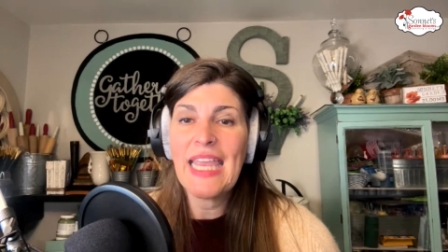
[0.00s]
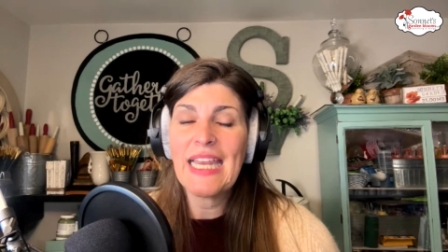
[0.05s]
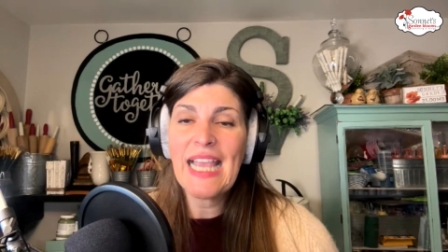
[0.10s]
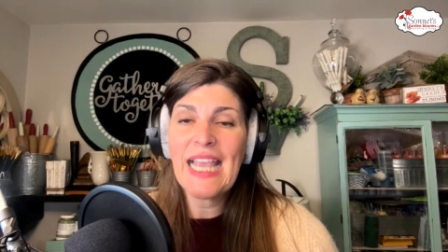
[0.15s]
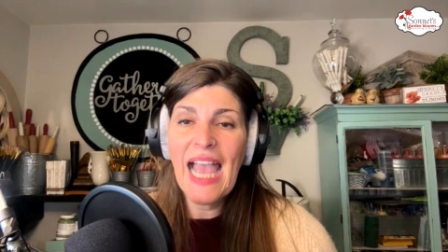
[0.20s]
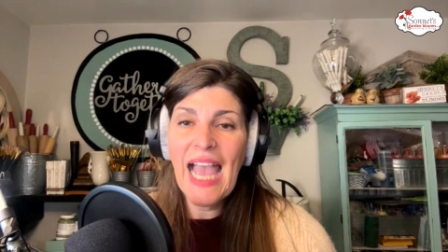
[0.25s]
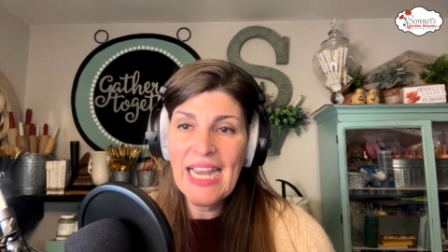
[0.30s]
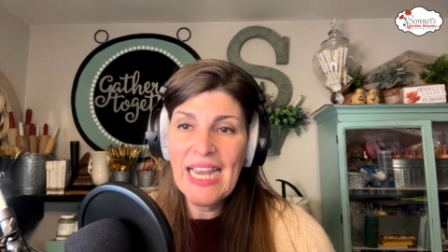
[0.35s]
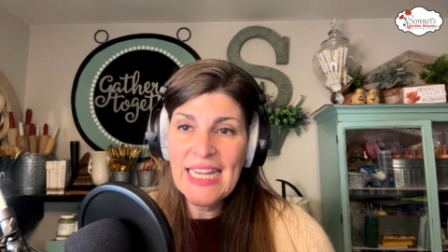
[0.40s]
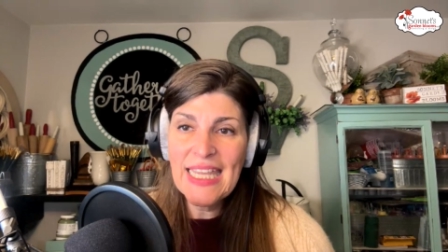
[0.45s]
And
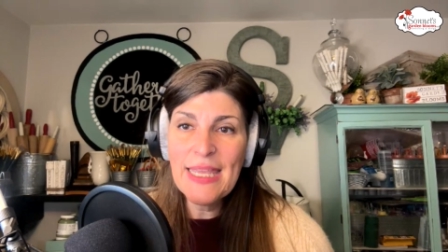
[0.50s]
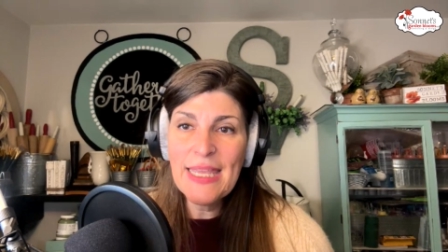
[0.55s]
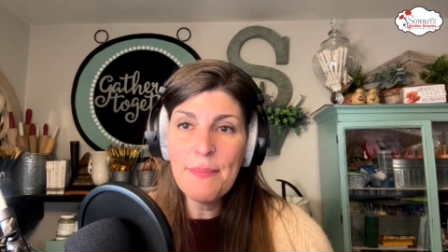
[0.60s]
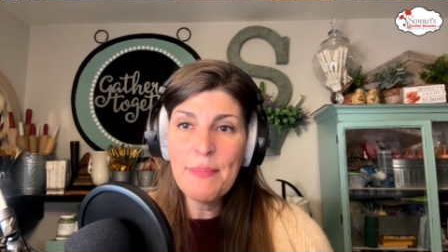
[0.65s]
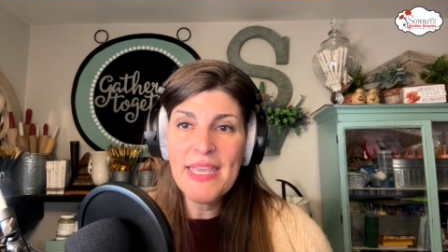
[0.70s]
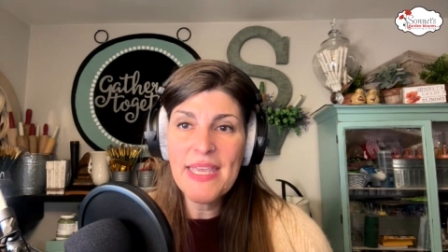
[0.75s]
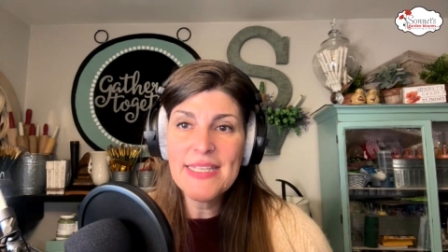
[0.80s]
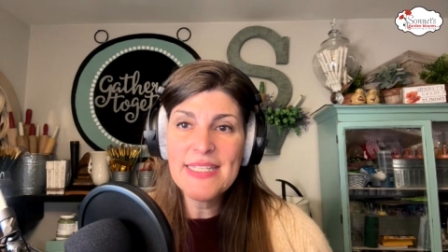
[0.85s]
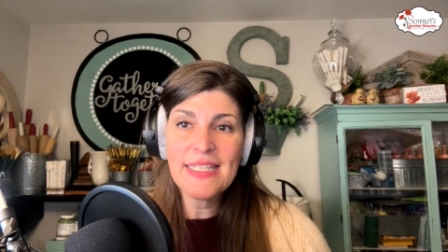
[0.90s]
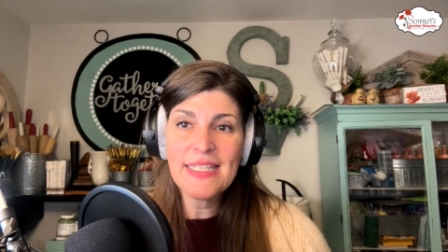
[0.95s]
Connie
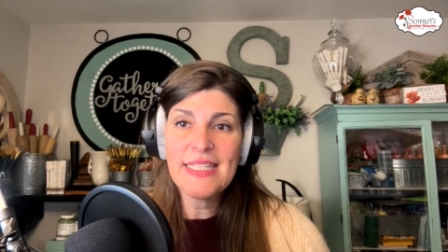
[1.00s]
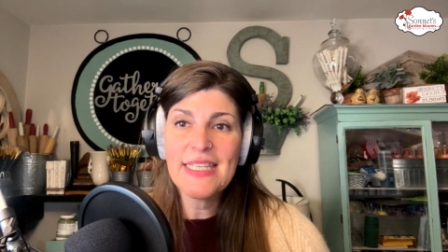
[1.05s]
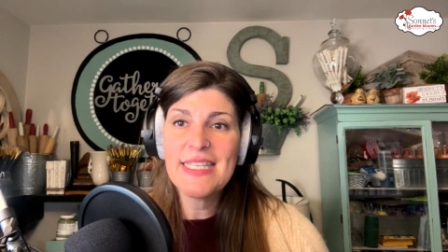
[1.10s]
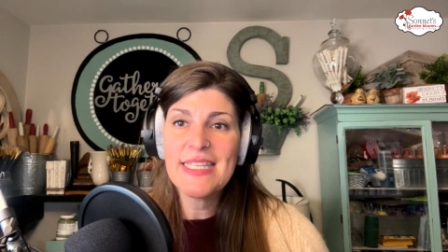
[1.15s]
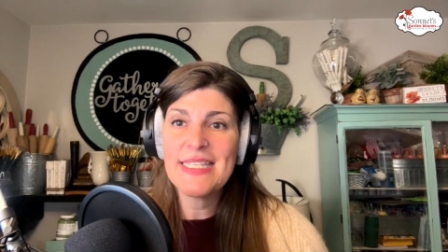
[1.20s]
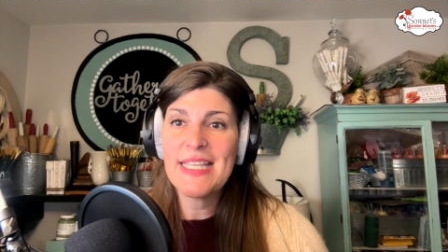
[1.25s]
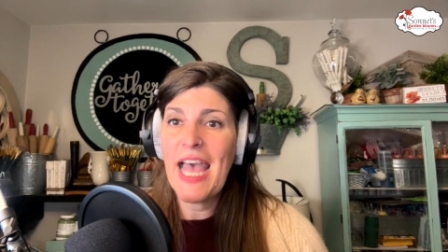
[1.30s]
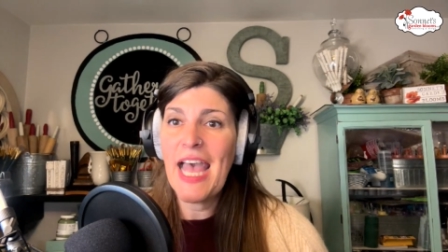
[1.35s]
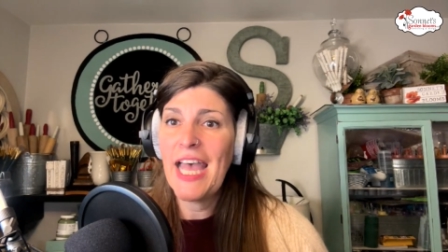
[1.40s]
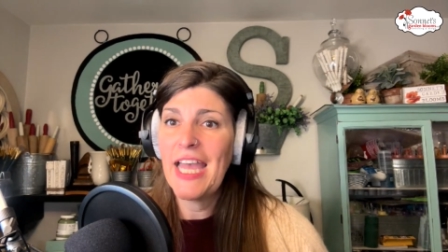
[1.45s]
basically
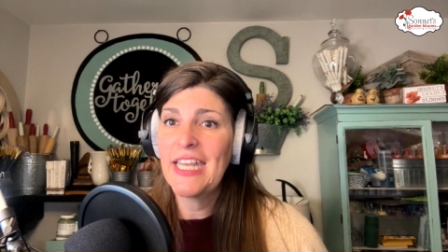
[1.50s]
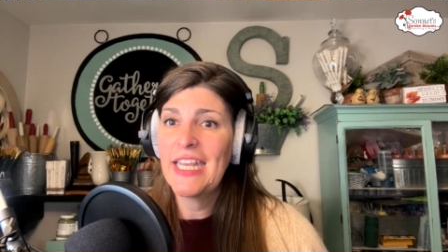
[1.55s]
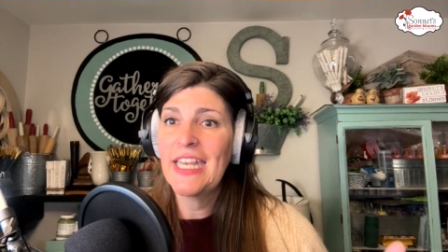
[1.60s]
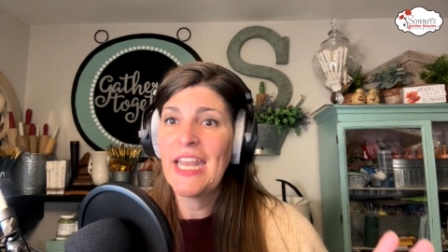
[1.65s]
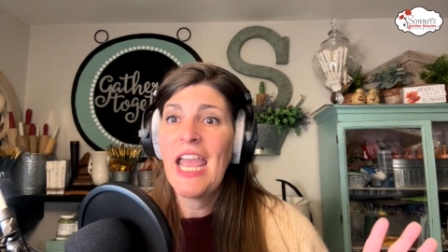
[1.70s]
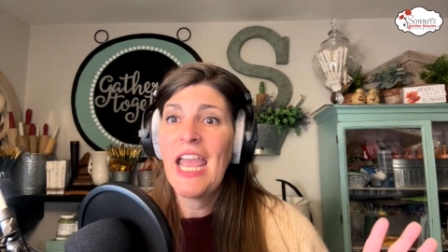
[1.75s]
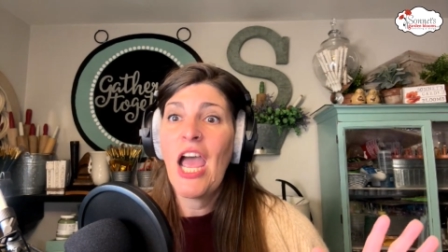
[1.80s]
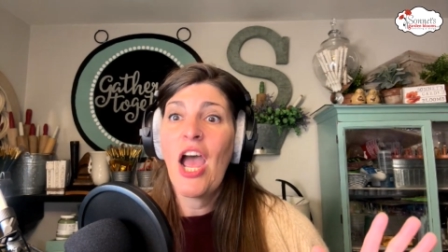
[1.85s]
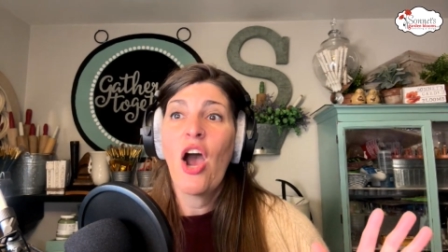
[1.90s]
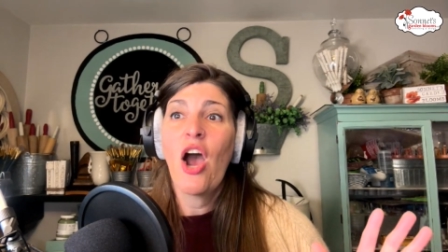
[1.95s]
said,